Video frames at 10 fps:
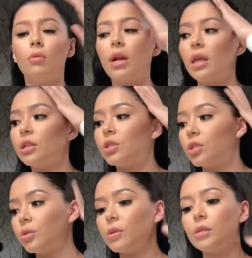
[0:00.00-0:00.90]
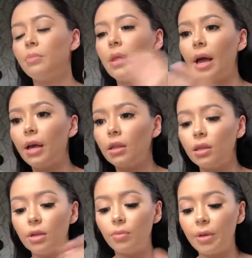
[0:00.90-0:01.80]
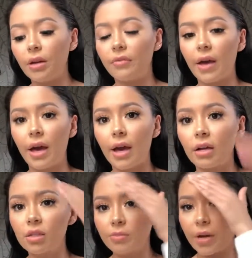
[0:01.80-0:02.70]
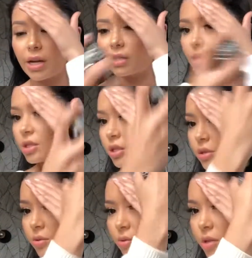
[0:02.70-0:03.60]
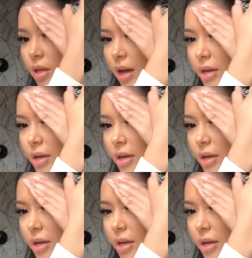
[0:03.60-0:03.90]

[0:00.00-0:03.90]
What I like to do is apply a little bit of hairspray to the